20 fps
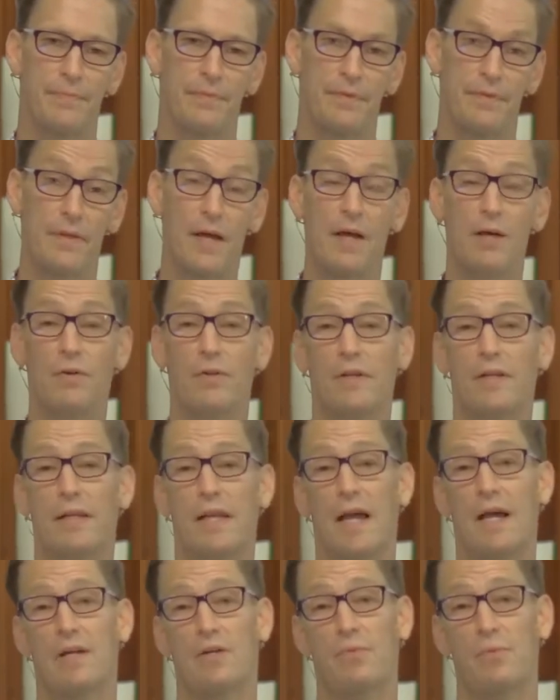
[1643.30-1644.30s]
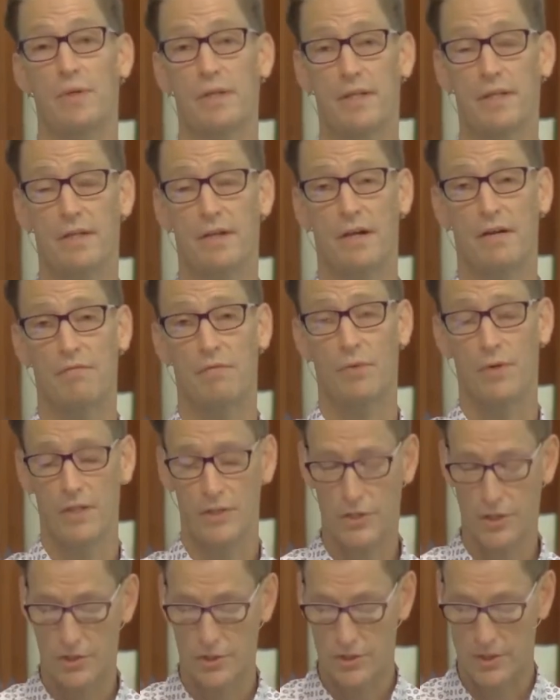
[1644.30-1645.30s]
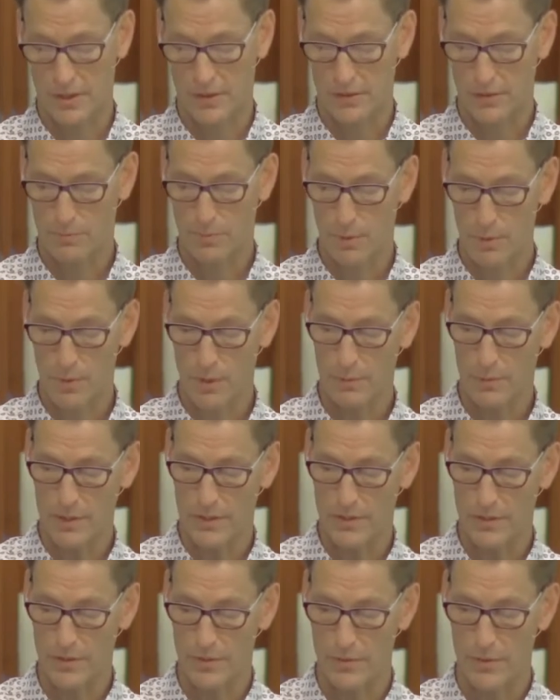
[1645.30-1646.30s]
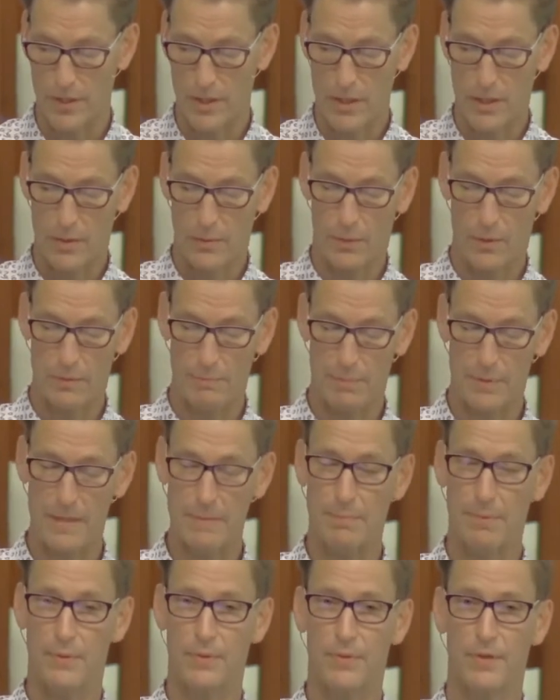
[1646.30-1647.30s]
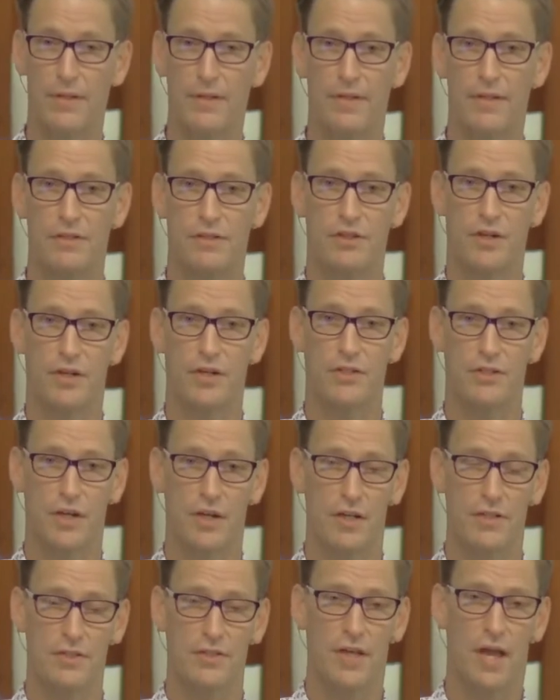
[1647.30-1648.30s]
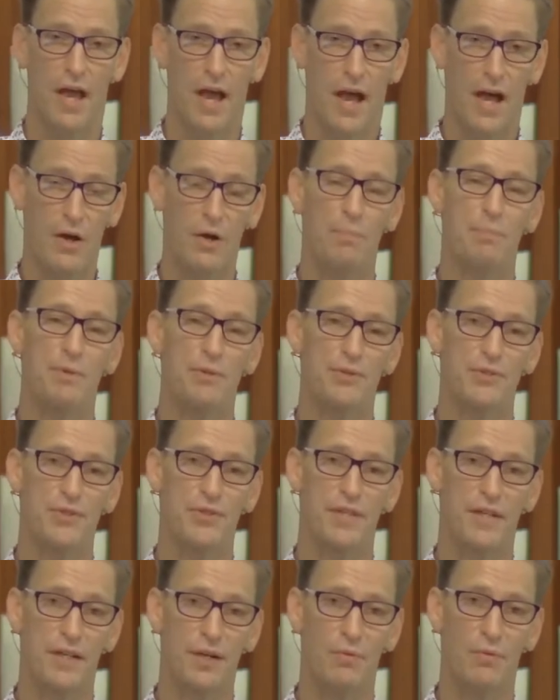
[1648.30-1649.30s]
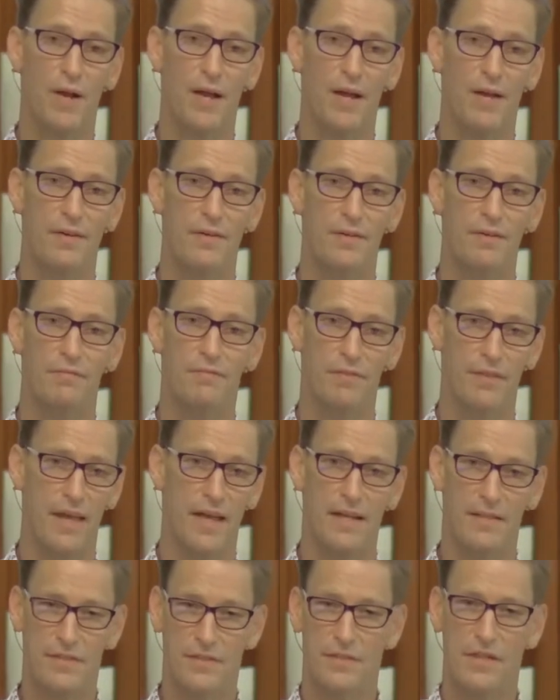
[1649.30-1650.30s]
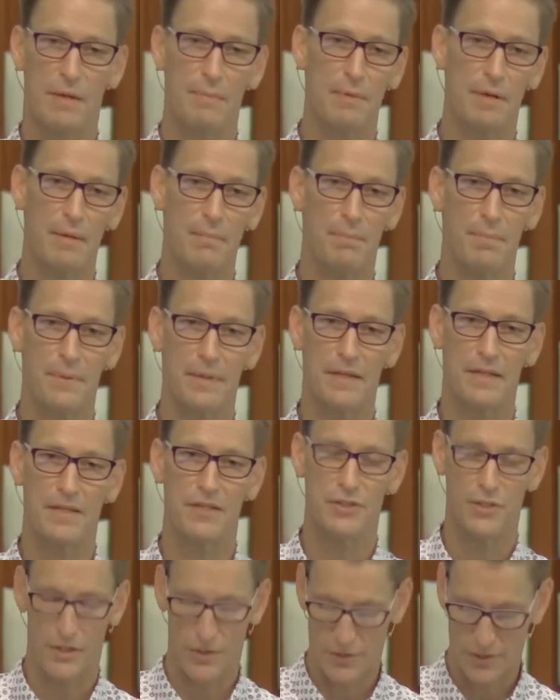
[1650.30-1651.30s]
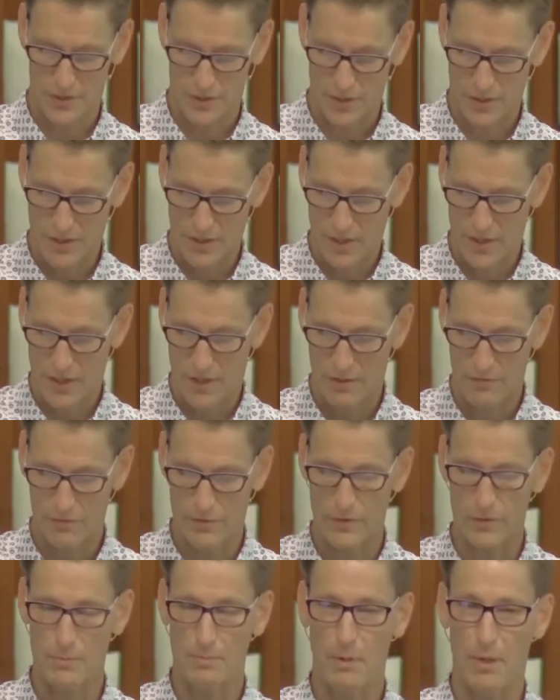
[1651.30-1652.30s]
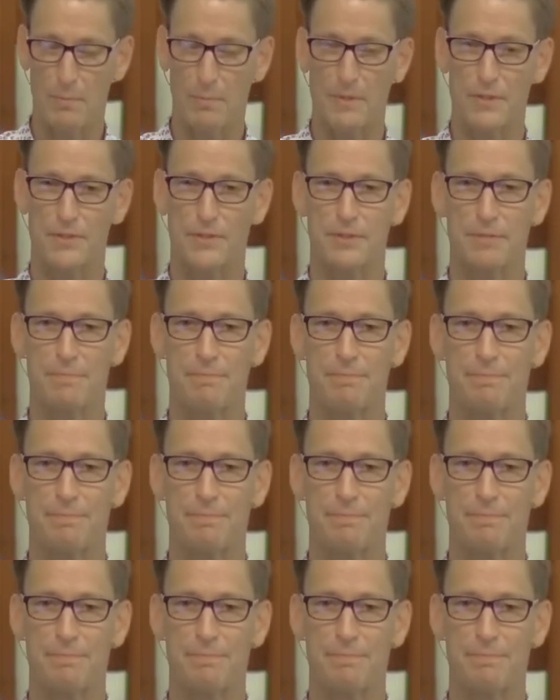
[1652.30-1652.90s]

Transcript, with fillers: Not only how do we avoid judging others, but what do we do when people judge us? I hope you'll stick around for that. It's coming up in just a few moments.